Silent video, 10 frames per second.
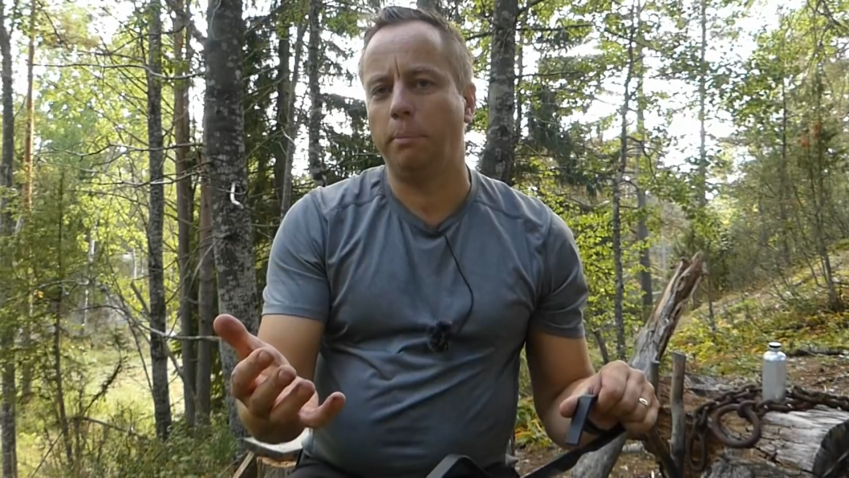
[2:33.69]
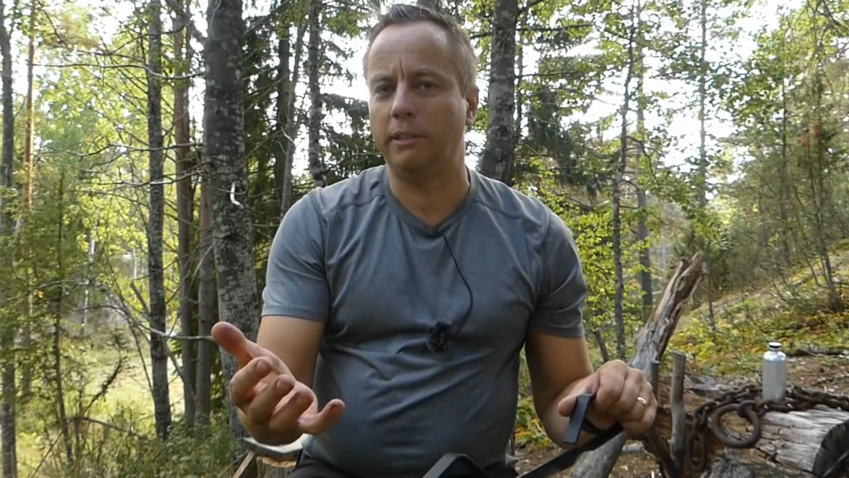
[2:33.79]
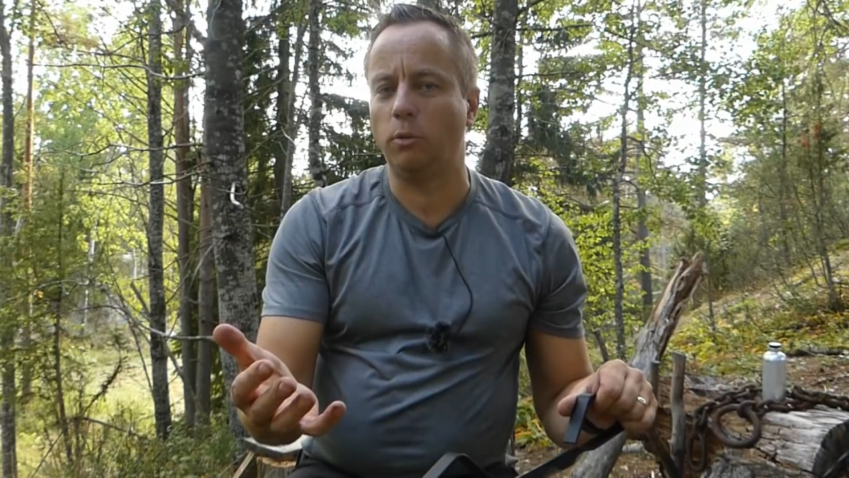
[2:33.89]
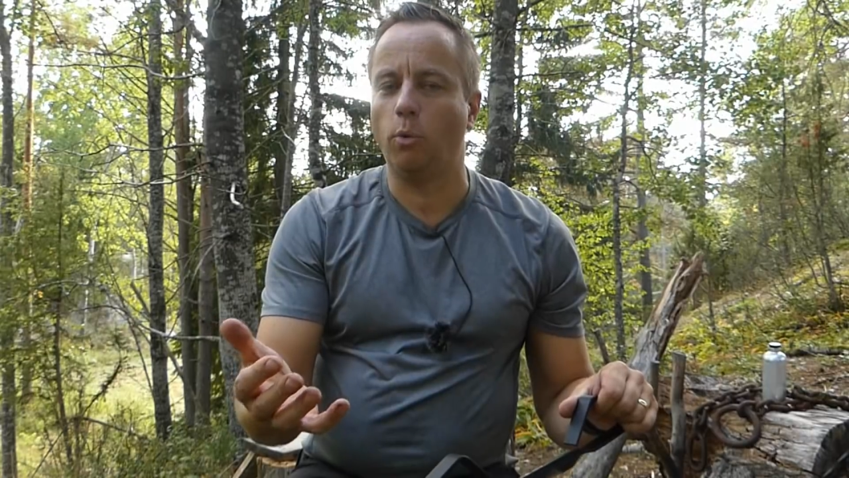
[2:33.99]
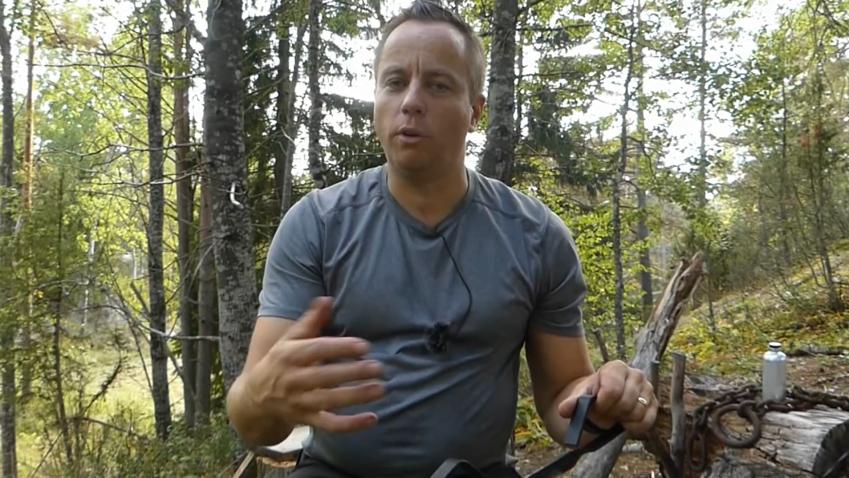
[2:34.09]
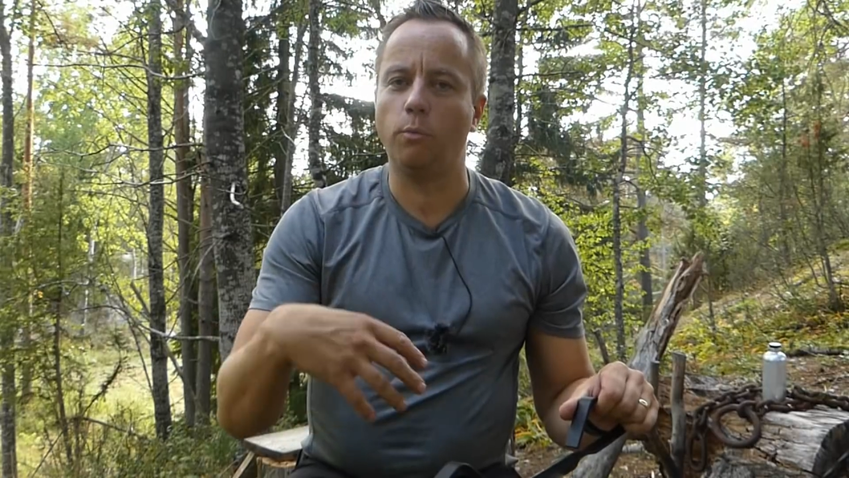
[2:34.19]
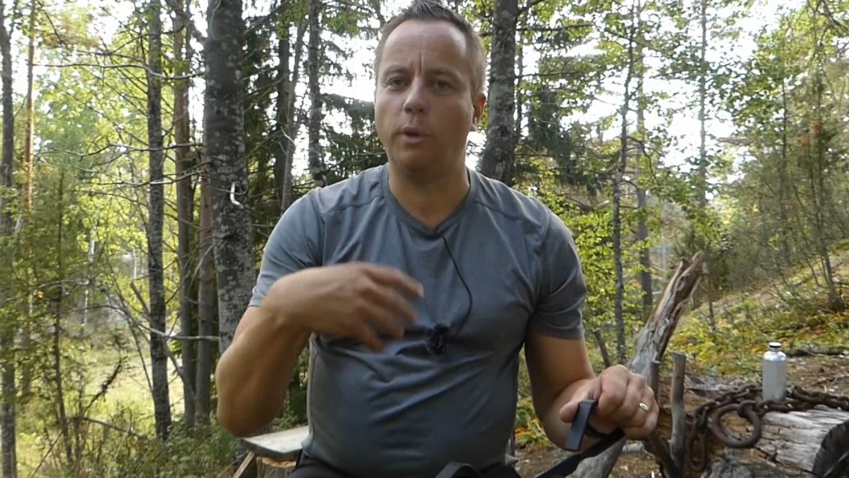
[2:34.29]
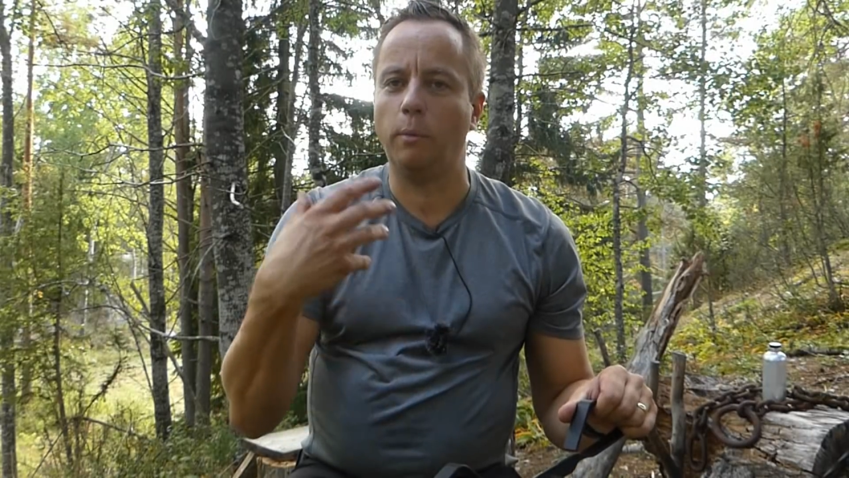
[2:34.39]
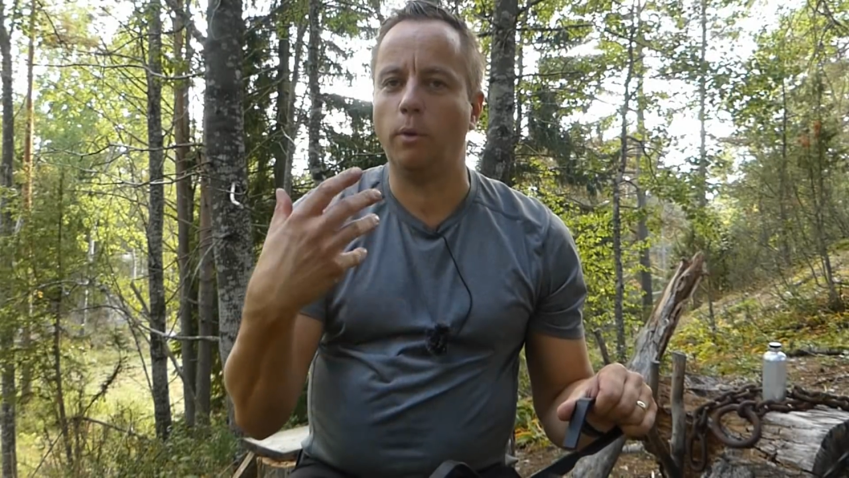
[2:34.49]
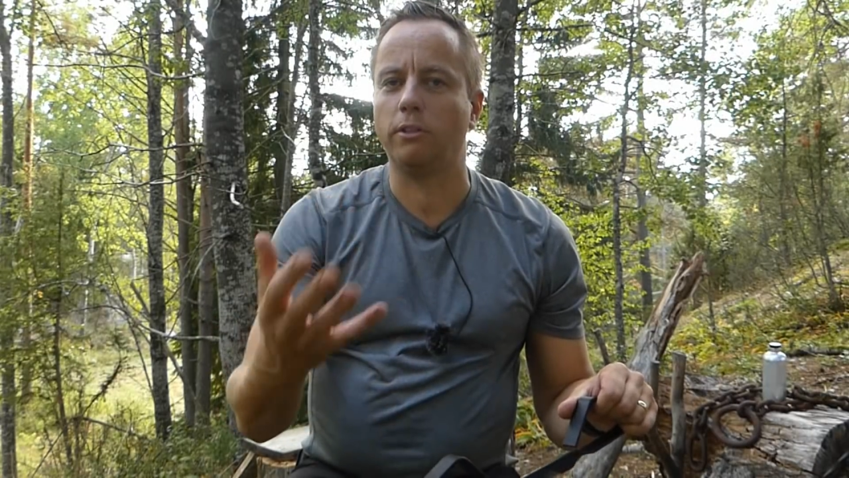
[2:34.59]
piece of wood
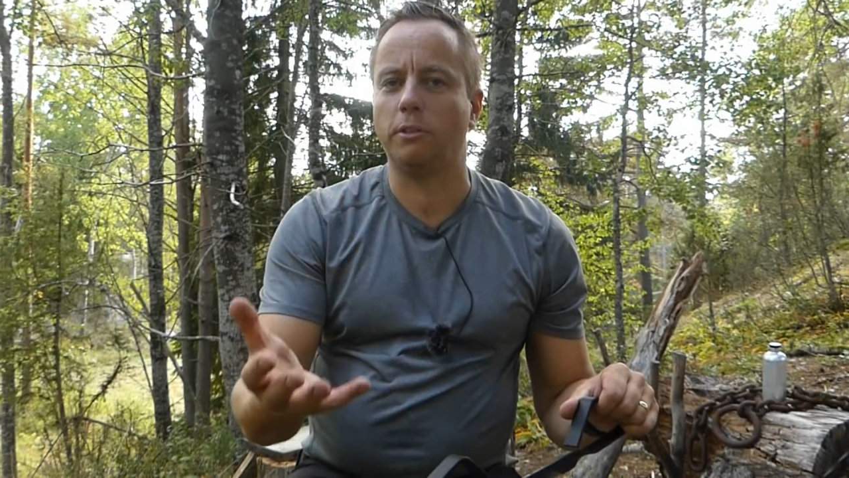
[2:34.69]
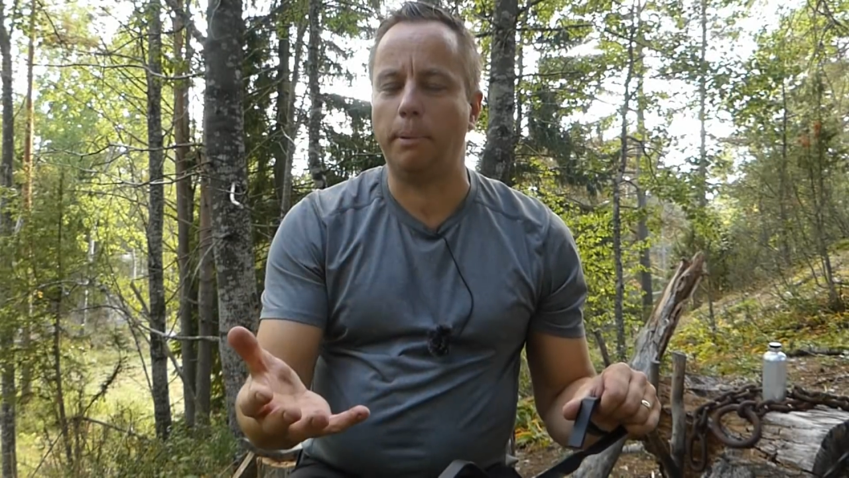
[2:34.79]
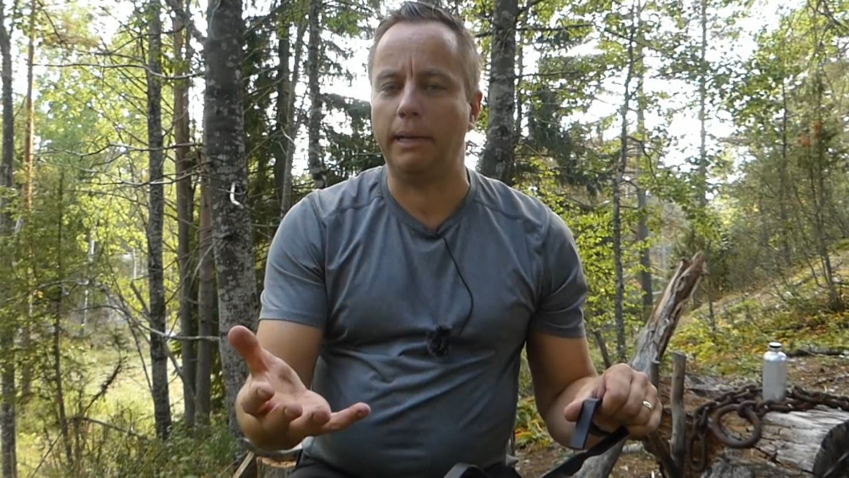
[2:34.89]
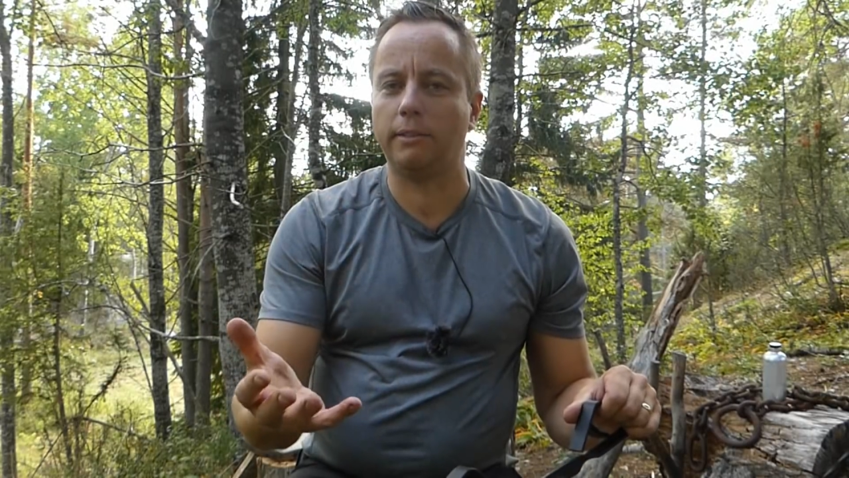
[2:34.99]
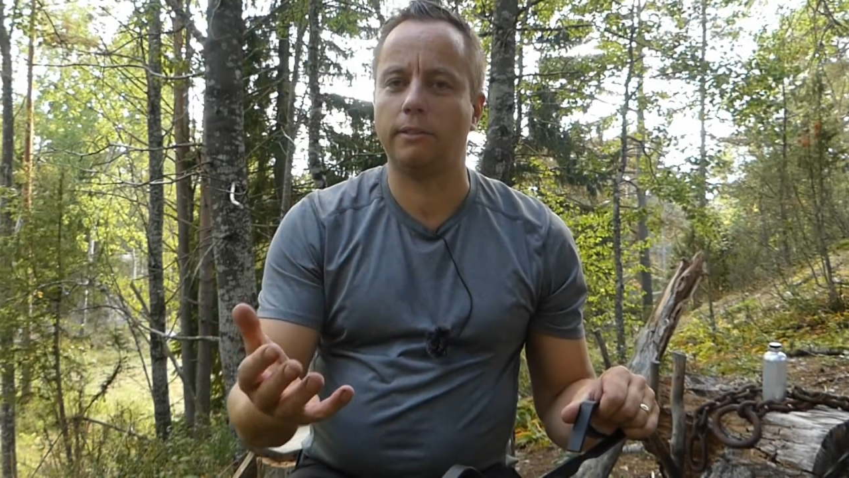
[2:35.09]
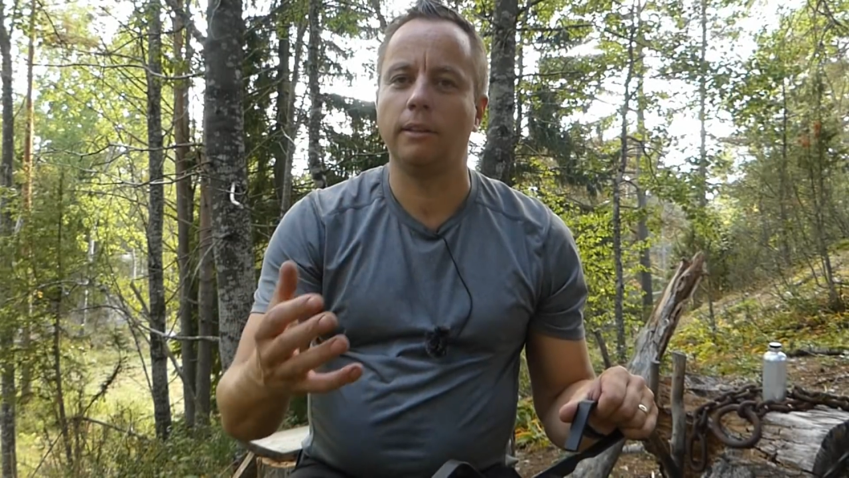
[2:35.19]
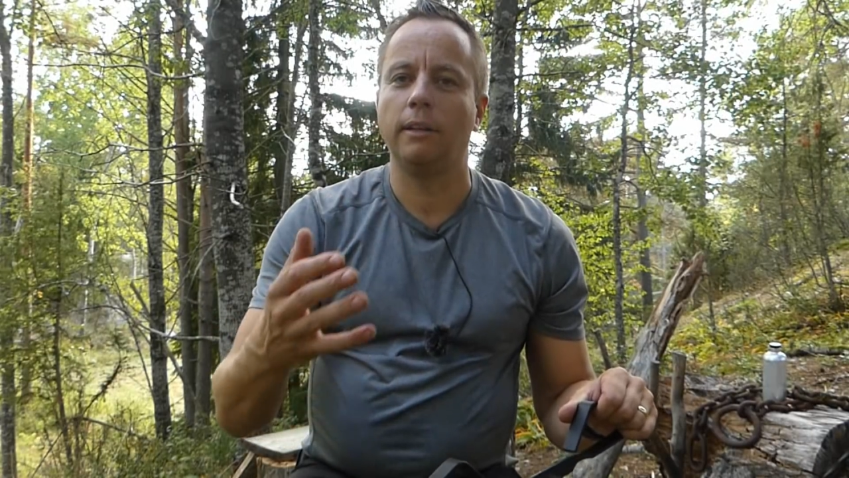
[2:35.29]
when it works the best,